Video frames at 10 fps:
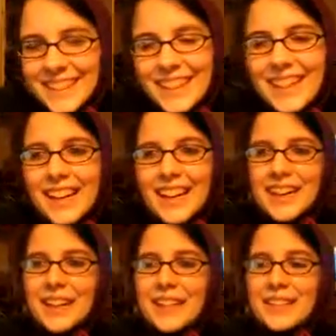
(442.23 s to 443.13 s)
I
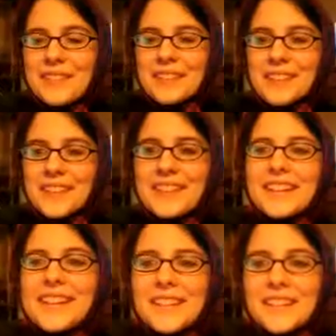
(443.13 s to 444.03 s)
feel really good. I
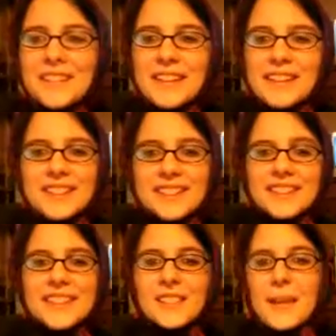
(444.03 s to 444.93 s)
think this is the
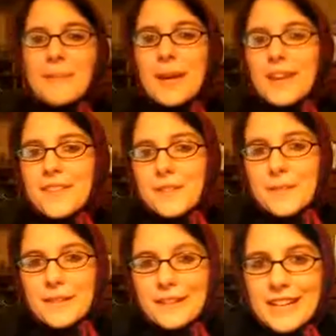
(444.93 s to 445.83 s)
right path for me
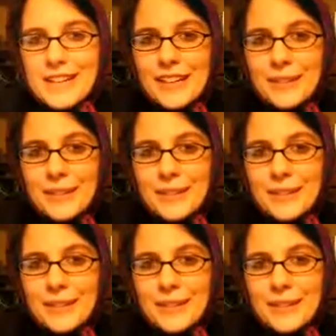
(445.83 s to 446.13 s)
right now.